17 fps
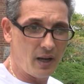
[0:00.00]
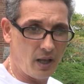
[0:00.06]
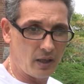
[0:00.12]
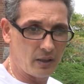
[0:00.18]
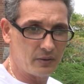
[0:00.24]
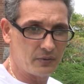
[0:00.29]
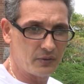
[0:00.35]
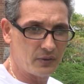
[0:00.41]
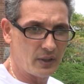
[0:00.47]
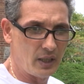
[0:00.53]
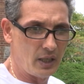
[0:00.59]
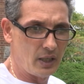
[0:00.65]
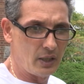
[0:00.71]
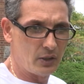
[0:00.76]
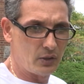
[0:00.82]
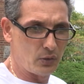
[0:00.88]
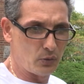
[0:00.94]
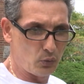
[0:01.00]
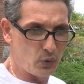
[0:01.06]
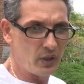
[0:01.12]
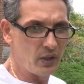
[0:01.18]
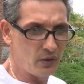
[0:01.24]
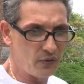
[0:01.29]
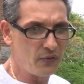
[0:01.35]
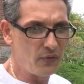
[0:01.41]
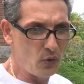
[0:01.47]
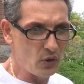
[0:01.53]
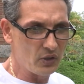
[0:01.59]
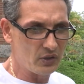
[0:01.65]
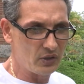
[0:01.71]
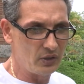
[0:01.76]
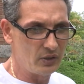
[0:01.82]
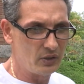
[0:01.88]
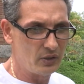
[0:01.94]
out of to
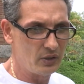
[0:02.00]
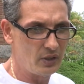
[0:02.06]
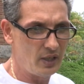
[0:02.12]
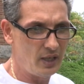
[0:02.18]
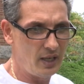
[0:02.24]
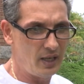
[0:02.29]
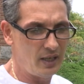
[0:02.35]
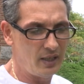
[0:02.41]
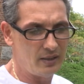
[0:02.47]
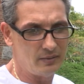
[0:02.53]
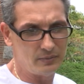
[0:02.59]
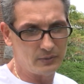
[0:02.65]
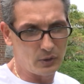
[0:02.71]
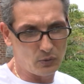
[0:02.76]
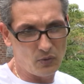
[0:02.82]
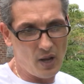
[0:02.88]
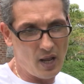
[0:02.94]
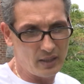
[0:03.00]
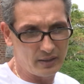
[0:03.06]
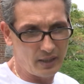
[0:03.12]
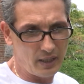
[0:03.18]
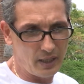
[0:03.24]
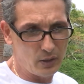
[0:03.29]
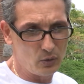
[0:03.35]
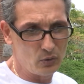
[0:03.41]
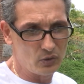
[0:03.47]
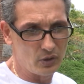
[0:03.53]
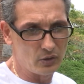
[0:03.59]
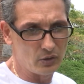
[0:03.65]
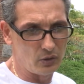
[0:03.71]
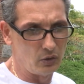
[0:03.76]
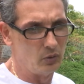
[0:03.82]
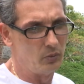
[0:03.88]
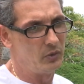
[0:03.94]
reinforce it and the rod that I use is
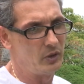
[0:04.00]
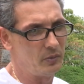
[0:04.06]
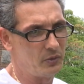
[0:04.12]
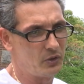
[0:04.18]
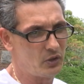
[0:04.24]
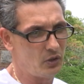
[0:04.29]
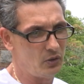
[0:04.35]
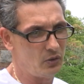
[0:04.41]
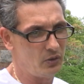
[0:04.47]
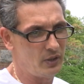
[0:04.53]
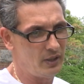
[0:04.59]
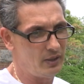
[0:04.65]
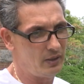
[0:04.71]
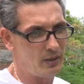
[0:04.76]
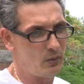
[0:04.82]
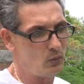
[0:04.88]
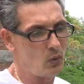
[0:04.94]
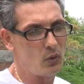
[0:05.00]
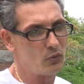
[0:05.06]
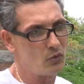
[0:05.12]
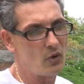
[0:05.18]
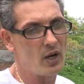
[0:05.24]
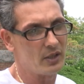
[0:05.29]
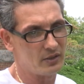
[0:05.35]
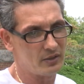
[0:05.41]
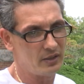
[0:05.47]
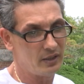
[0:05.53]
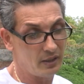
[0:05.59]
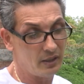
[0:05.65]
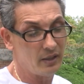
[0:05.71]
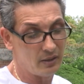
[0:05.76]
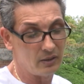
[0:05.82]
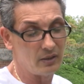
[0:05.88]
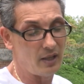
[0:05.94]
aluminum, so it, it won't rust. It,
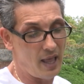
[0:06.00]
will